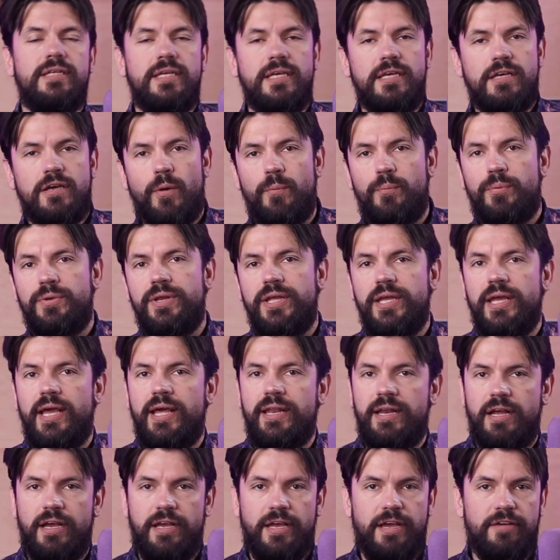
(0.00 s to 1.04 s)
the company
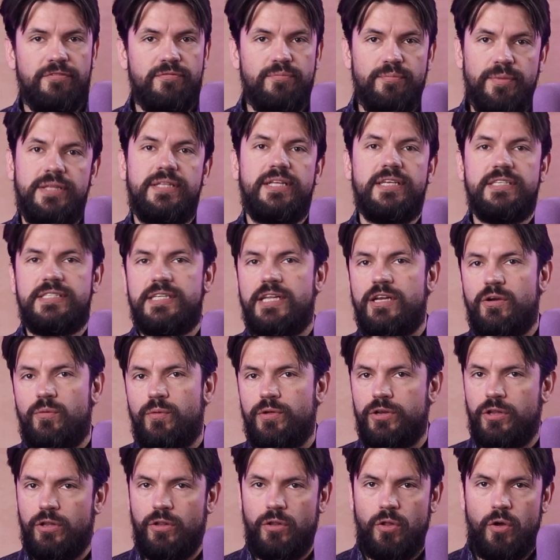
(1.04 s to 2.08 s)
and I have meetings that I
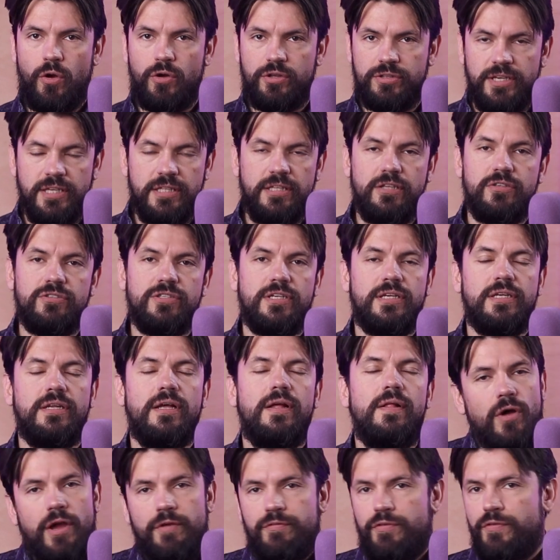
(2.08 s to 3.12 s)
want to log details in.
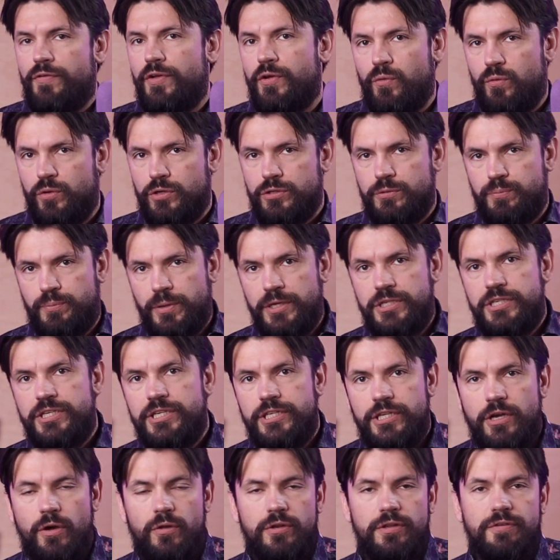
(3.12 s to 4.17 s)
Everything was
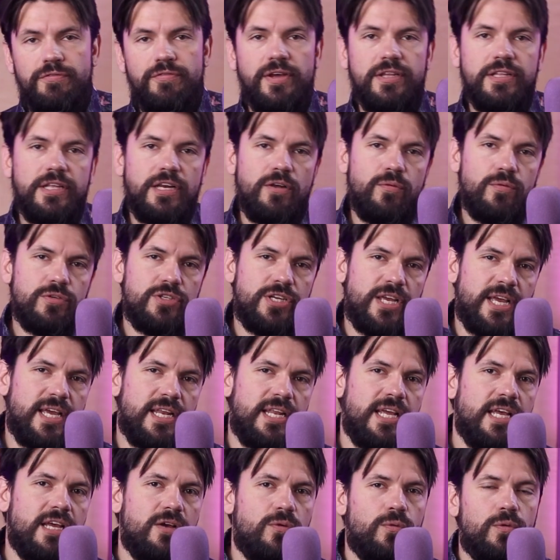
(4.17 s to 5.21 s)
peachy. The only thing that I was
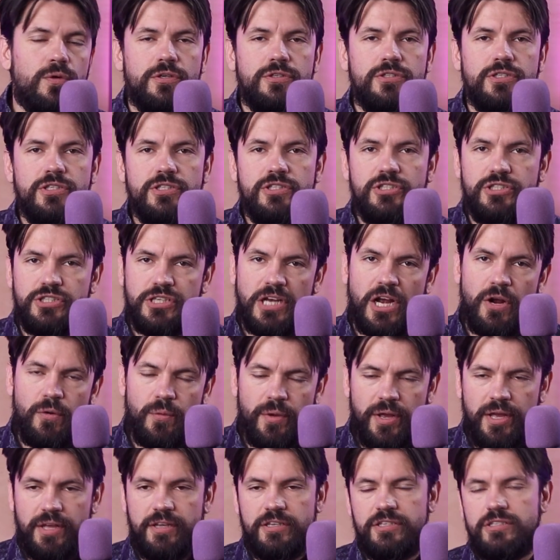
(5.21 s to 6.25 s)
hitting was
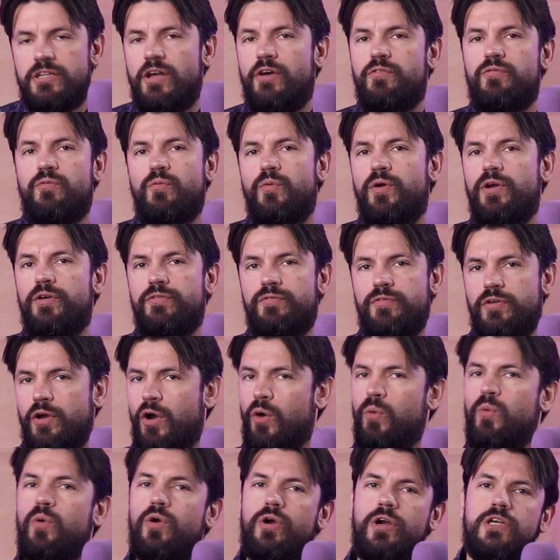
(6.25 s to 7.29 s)
sharing stuff with
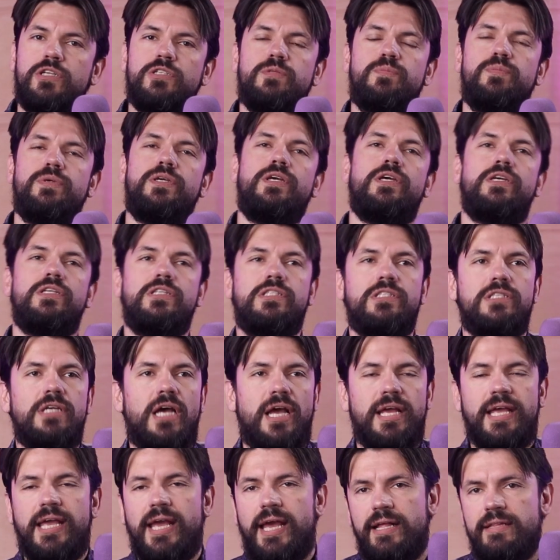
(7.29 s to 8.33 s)
coworkers because
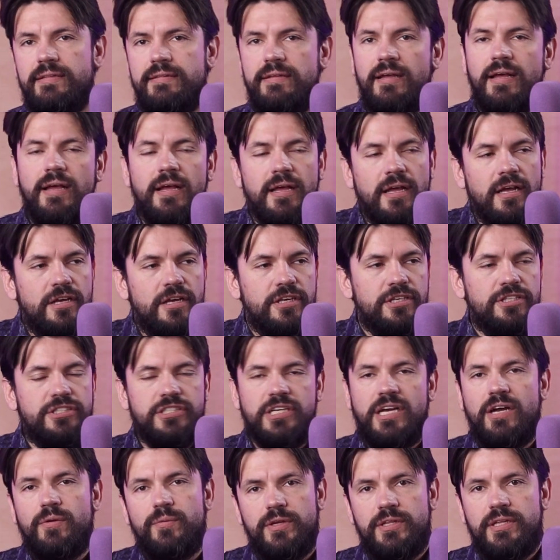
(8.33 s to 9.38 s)
I can't
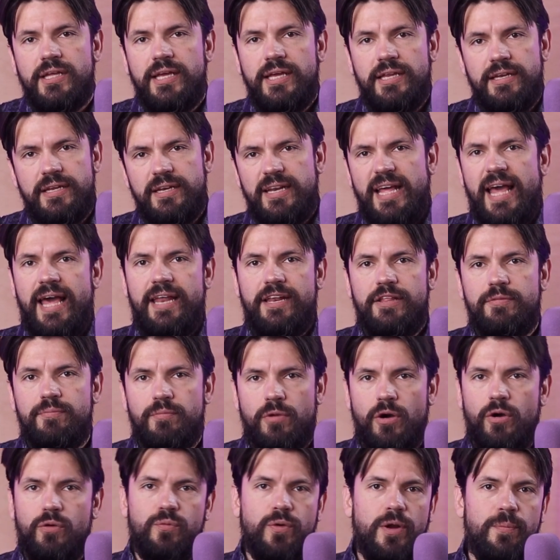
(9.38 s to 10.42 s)
share it in an edit
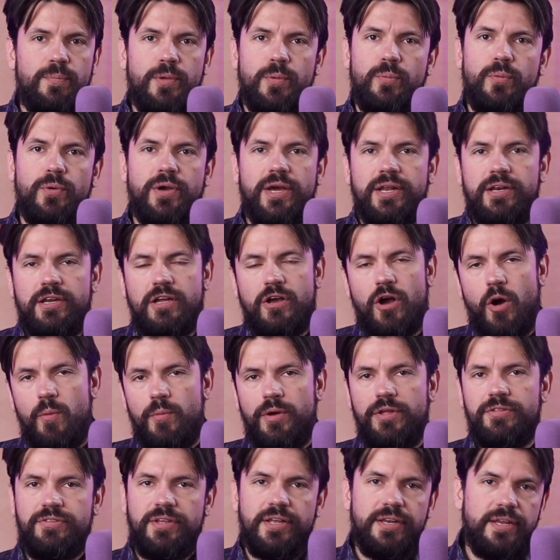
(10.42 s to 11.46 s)
mode where people can
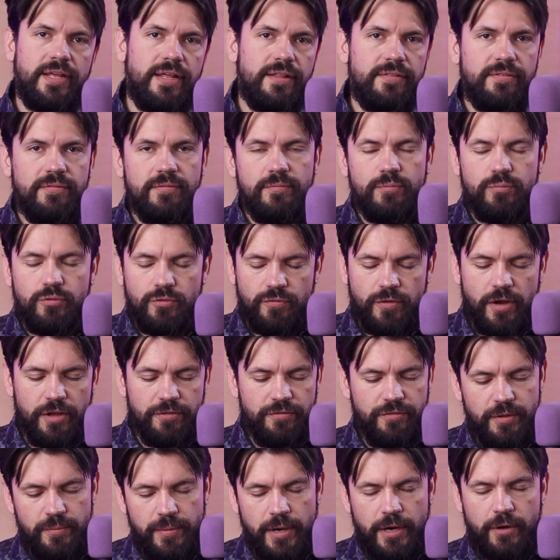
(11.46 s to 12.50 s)
comment and then provide
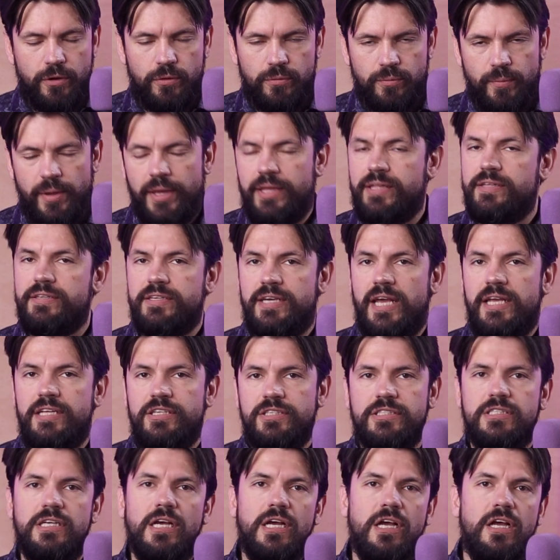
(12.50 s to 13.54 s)
feedback or make
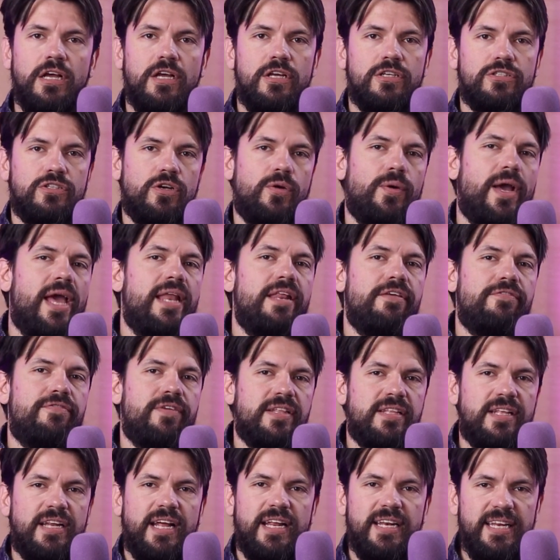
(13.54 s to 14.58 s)
changes. So
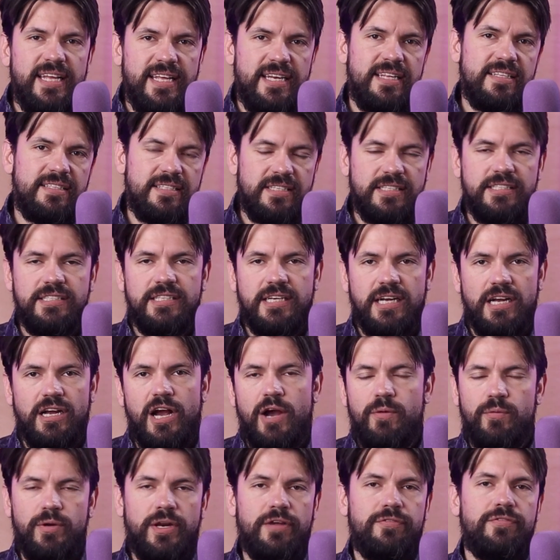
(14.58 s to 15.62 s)
anything that I needed to share share,
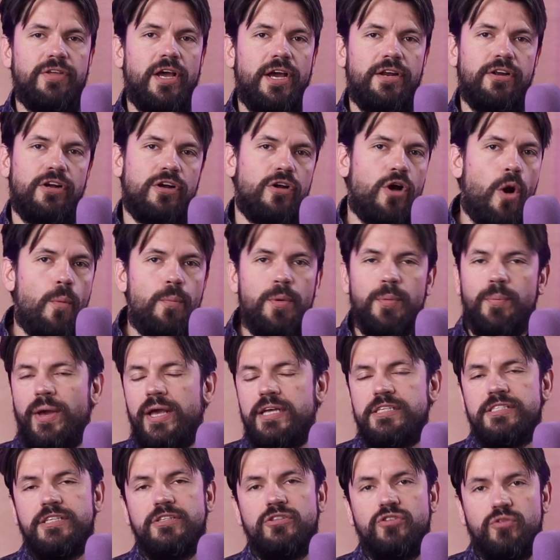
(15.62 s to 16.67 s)
I would have to either copy
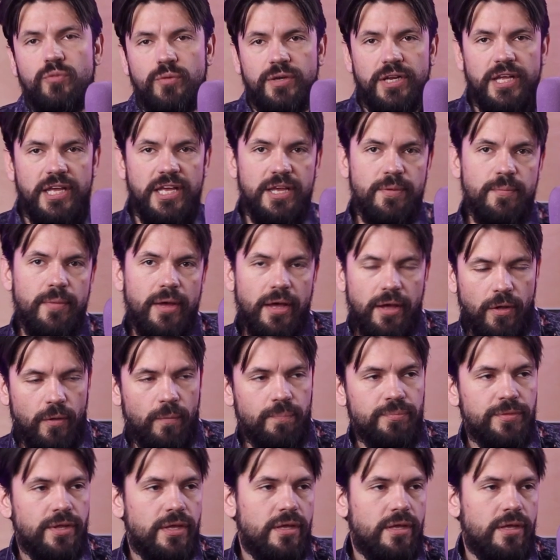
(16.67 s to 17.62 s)
paste into an email,